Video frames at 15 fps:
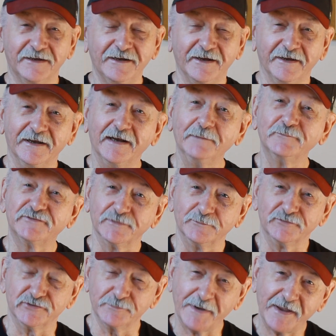Hi, I'm
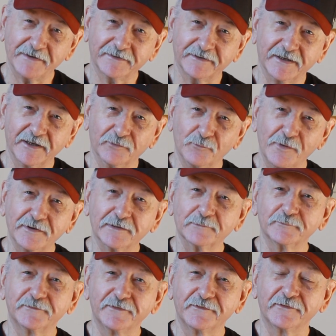Jim Juback, and
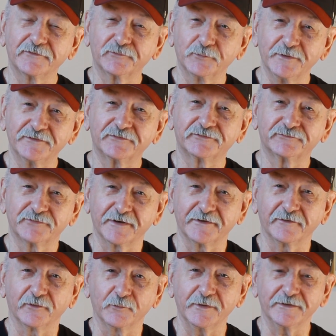welcome to this week's
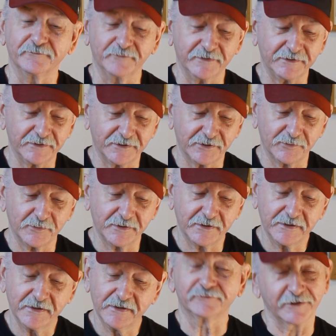Trend of the Week video.
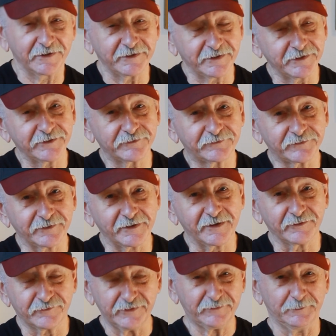Trend is
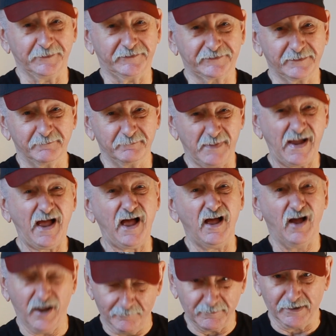Christmas. Bah,
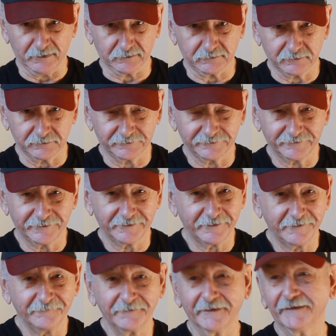humbug!
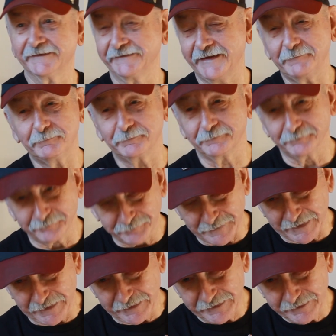Not
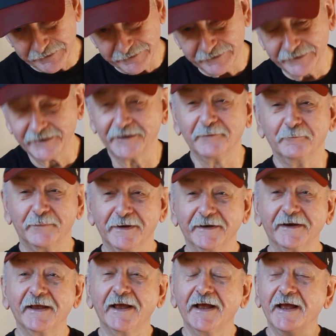me,
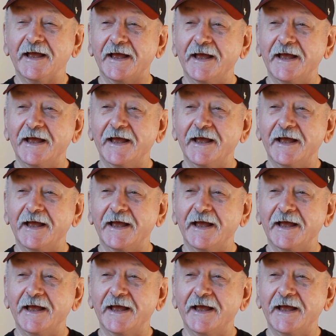but